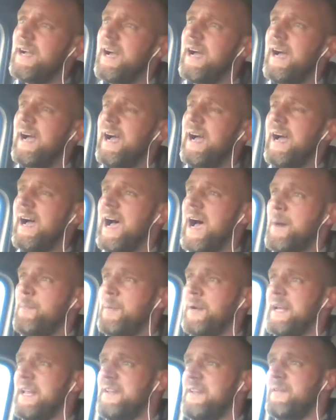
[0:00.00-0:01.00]
I
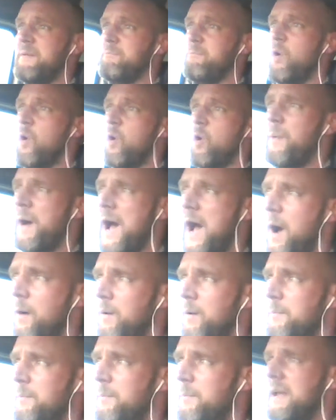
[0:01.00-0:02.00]
believe in more
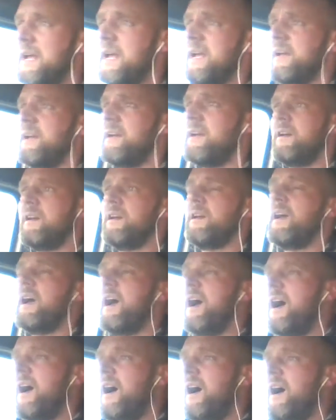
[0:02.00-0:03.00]
power being
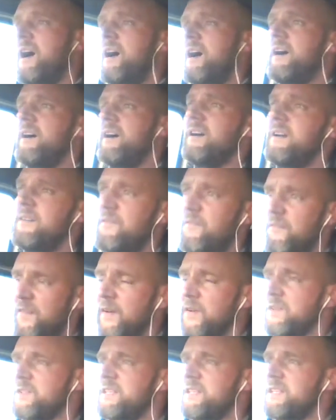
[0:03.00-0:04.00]

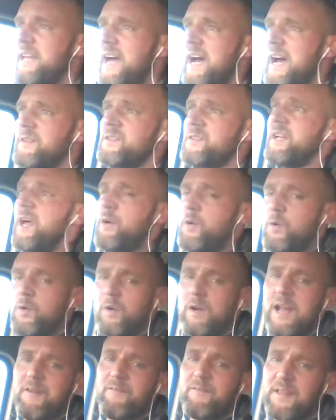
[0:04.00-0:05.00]
filtered down to local
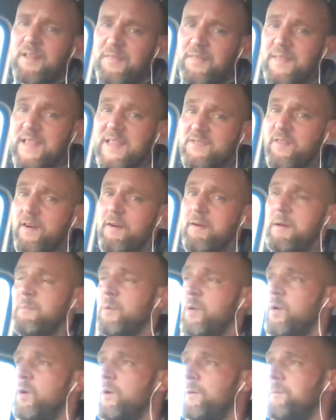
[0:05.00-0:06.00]
level. I think that's very
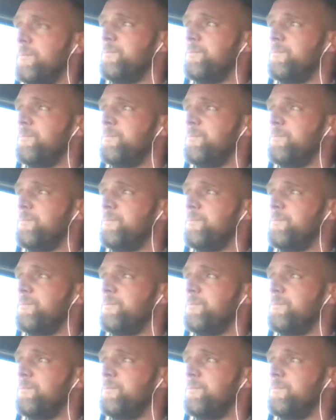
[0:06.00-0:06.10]
important.